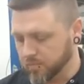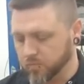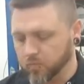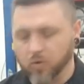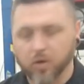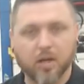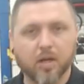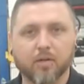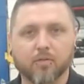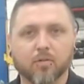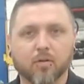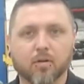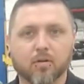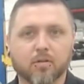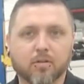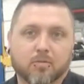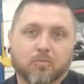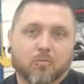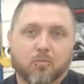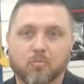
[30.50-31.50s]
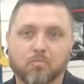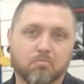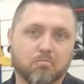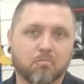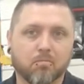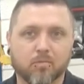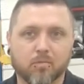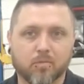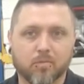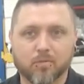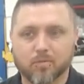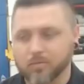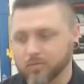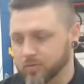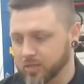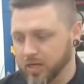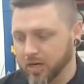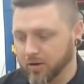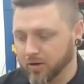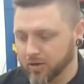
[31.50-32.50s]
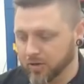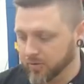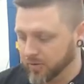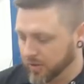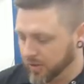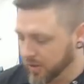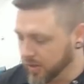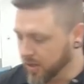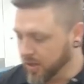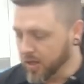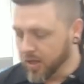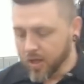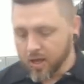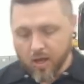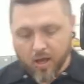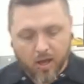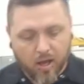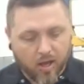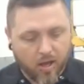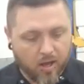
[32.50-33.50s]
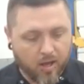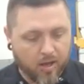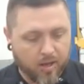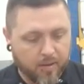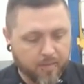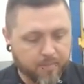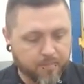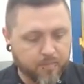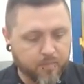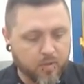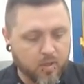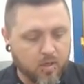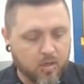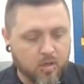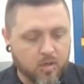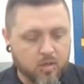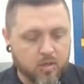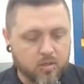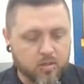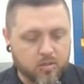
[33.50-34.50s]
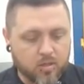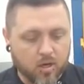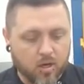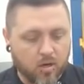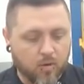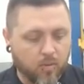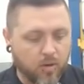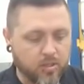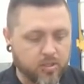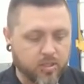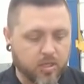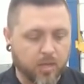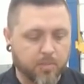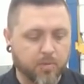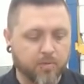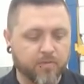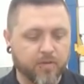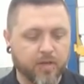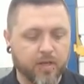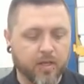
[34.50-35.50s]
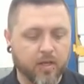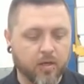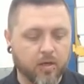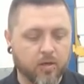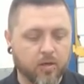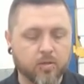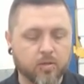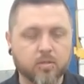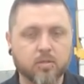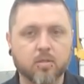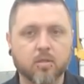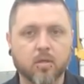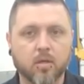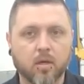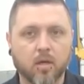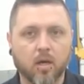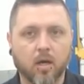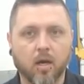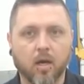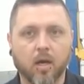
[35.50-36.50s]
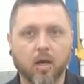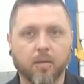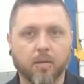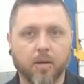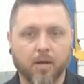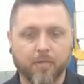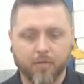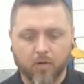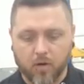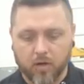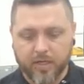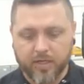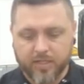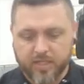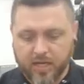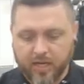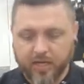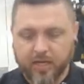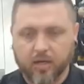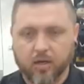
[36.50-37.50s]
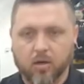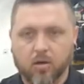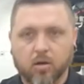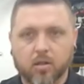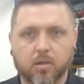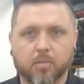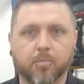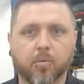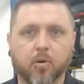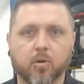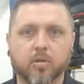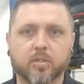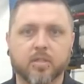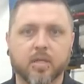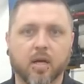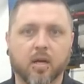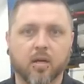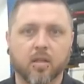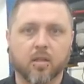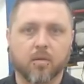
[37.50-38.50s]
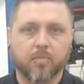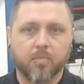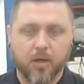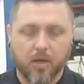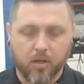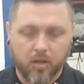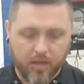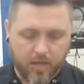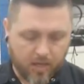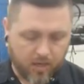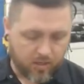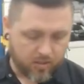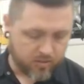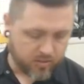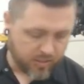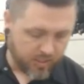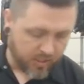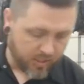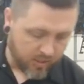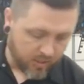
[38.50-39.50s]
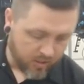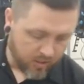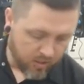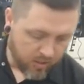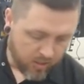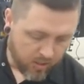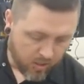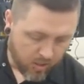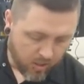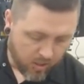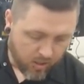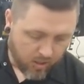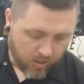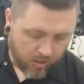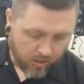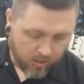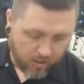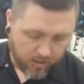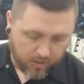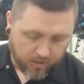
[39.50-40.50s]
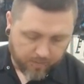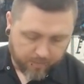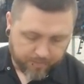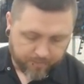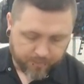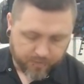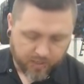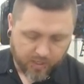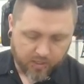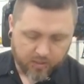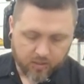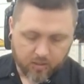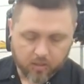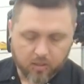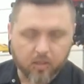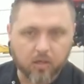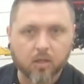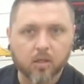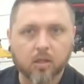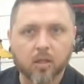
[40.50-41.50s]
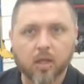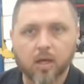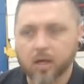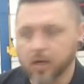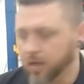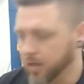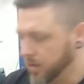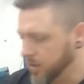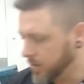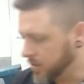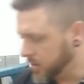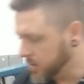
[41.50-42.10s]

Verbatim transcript: whatever. Tear into it. Um, so watched a couple videos. Uh, I've already taken all the bolts out of the bell housing um, and the little uh,